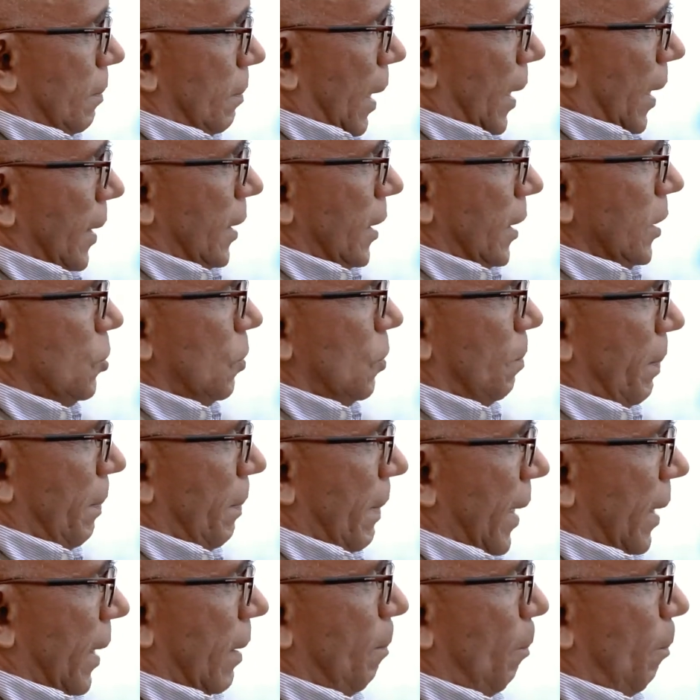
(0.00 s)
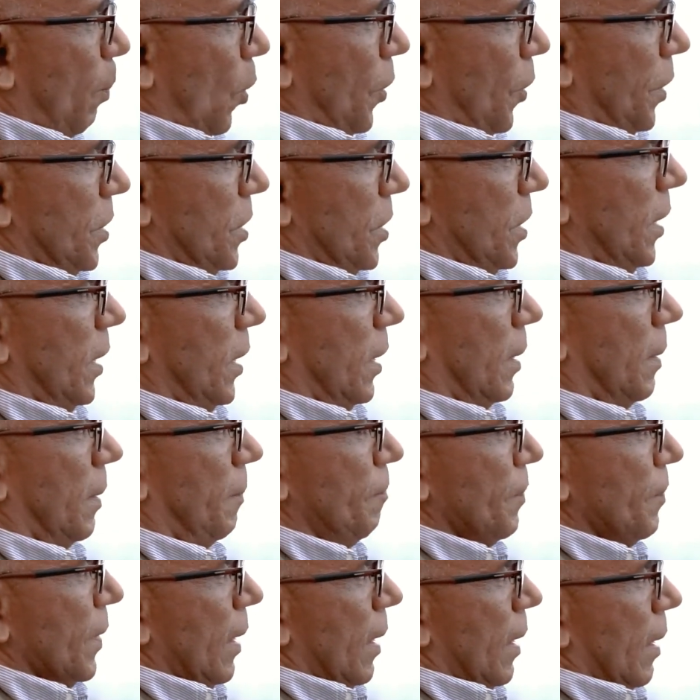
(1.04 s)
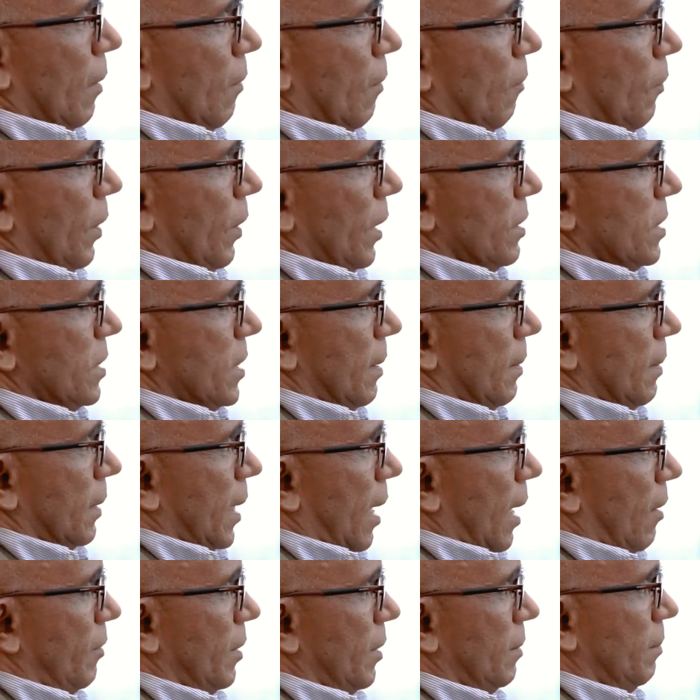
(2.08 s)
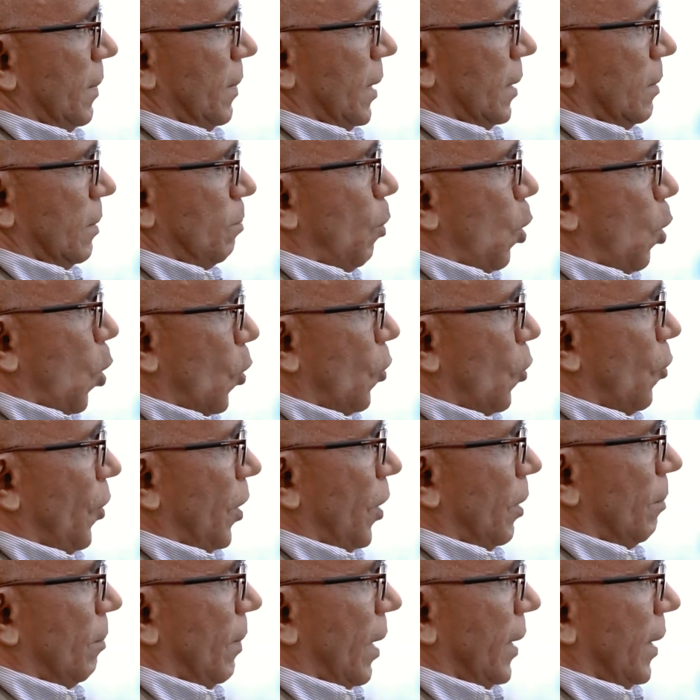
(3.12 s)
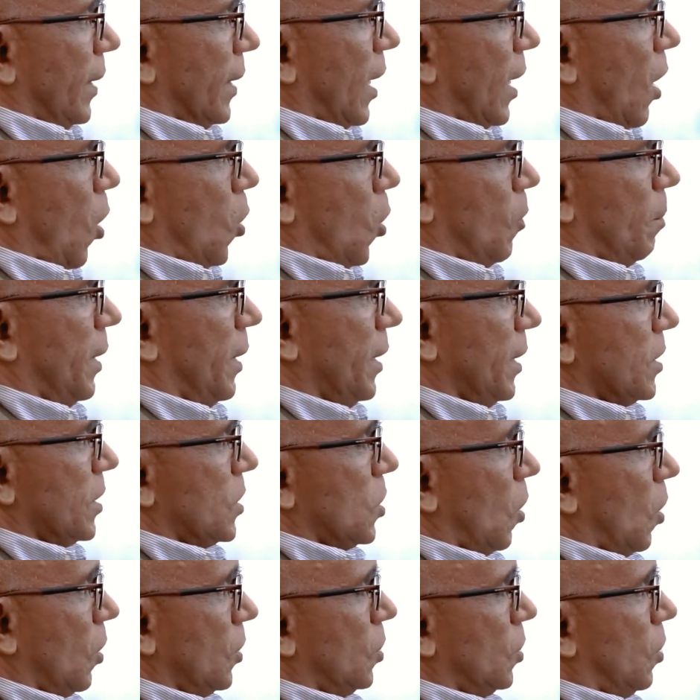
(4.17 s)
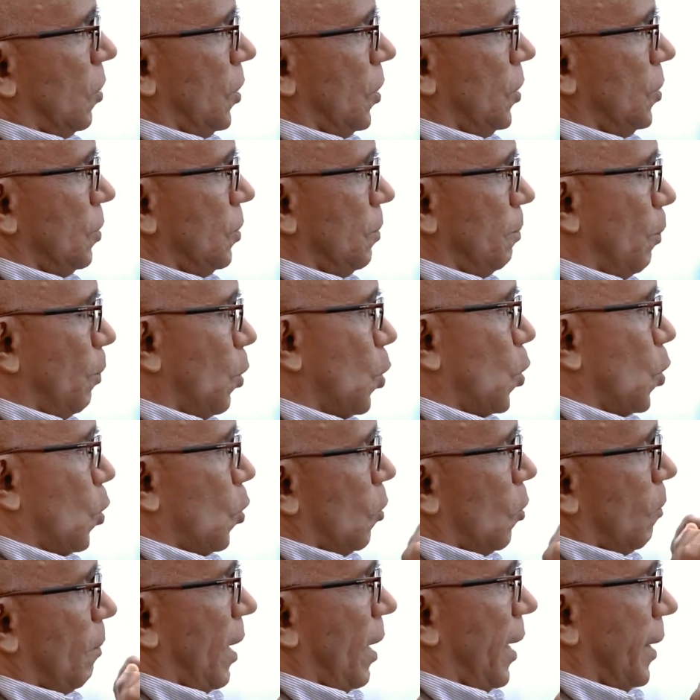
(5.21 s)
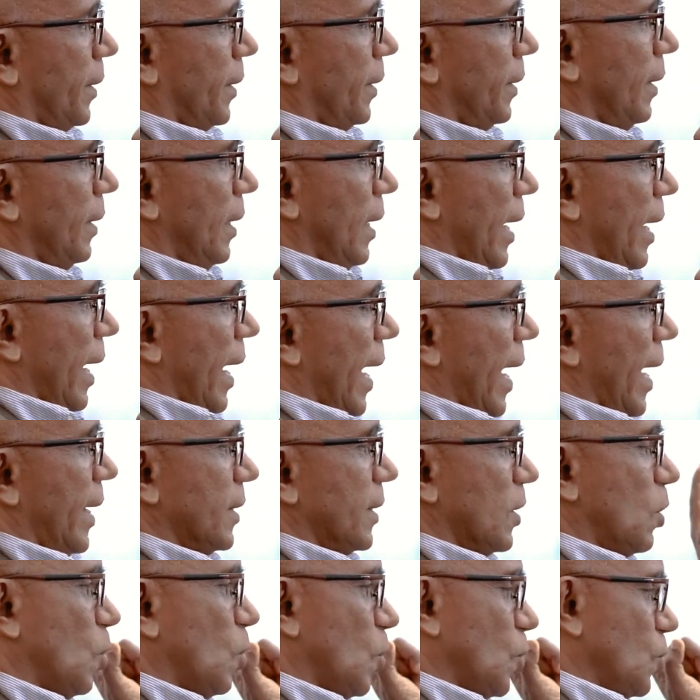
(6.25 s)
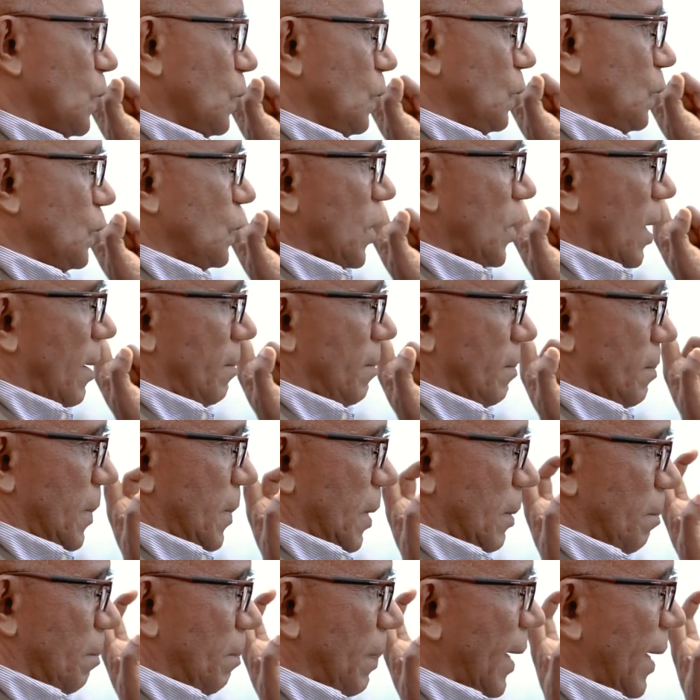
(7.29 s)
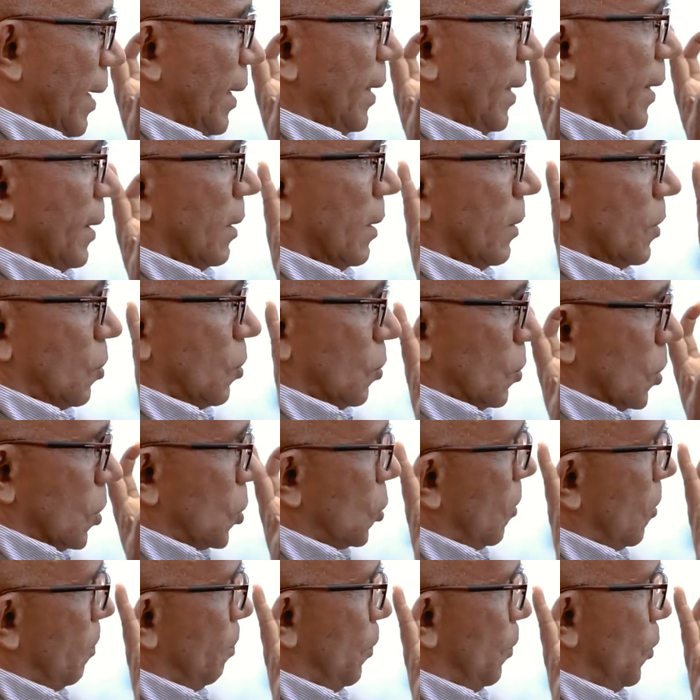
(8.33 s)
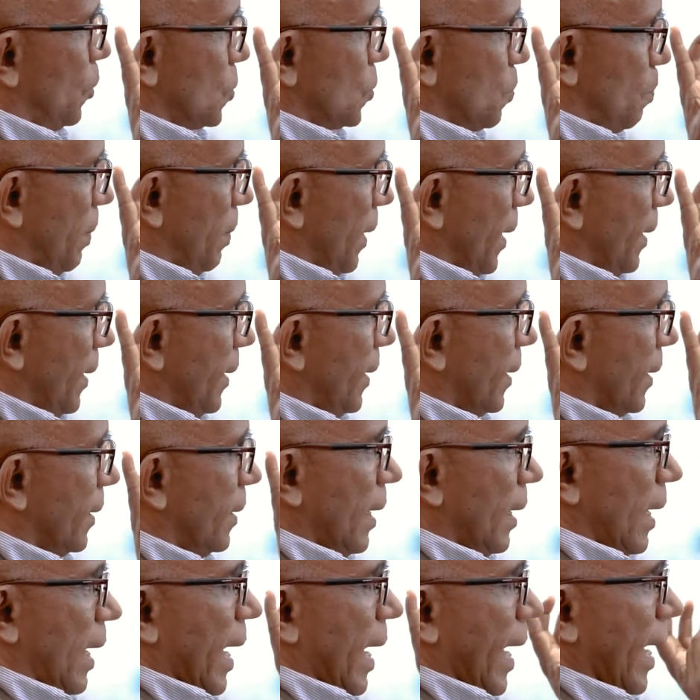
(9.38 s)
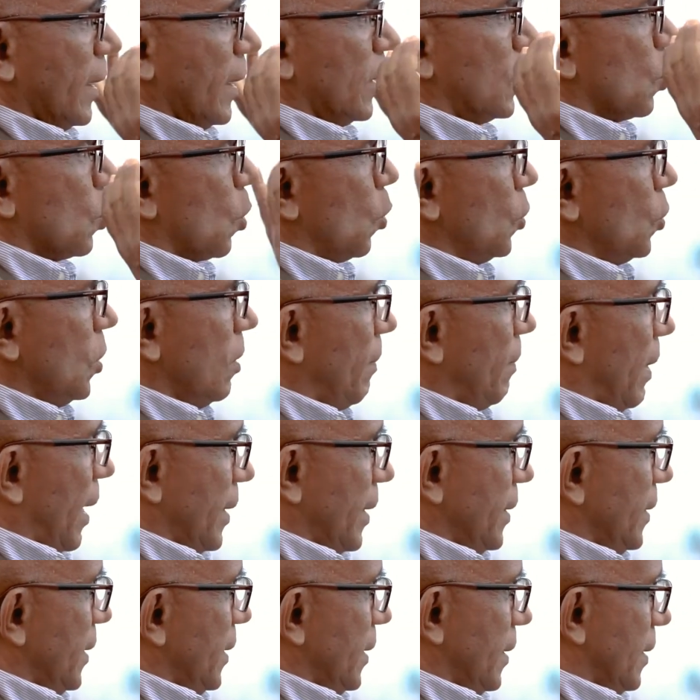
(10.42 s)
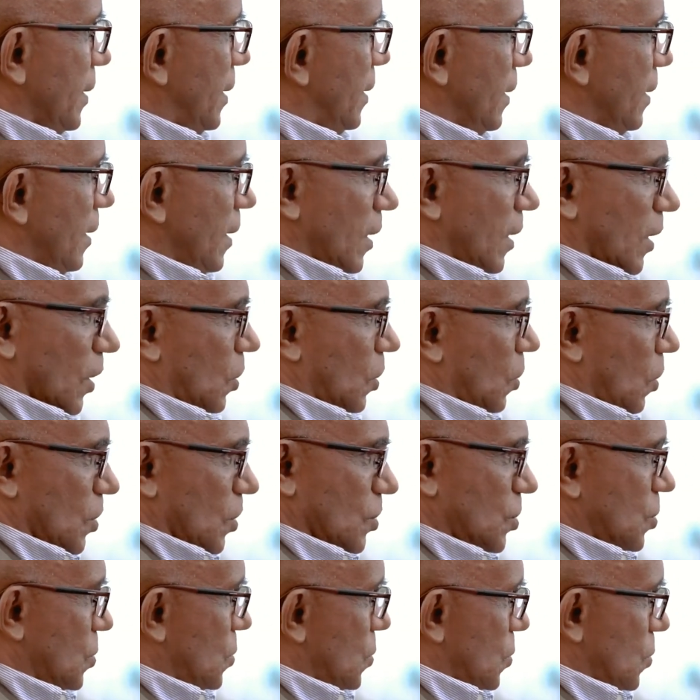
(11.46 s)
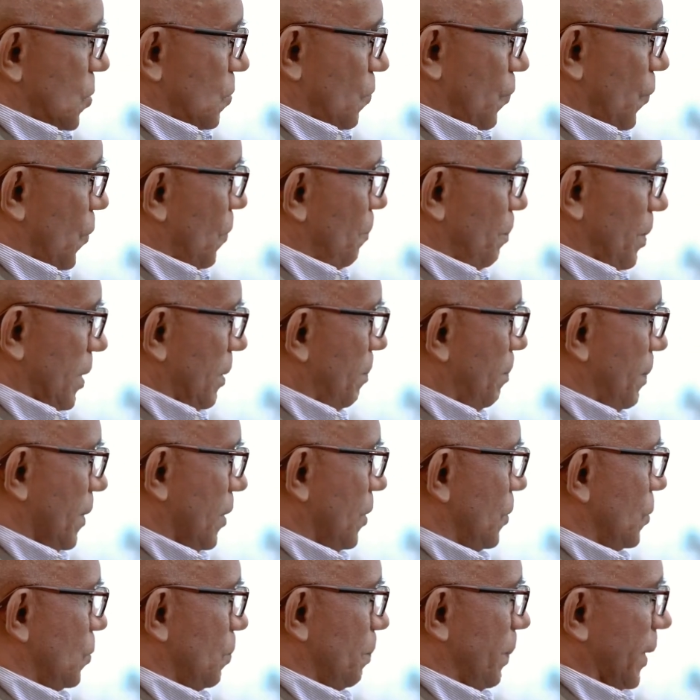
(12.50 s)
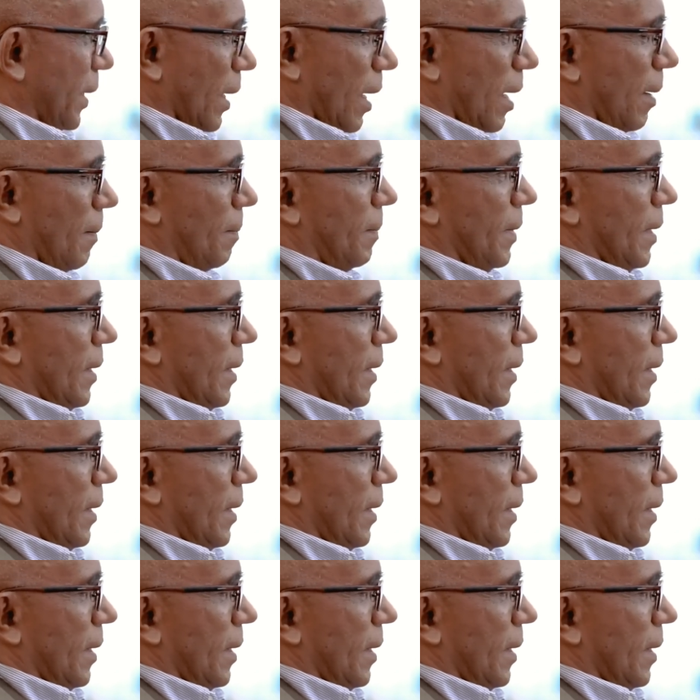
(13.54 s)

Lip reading: I need to make a point here. When you say government borrowing money, government is not going to borrow money and go to some building, to the topmost building, and throw the money across for people to pick up.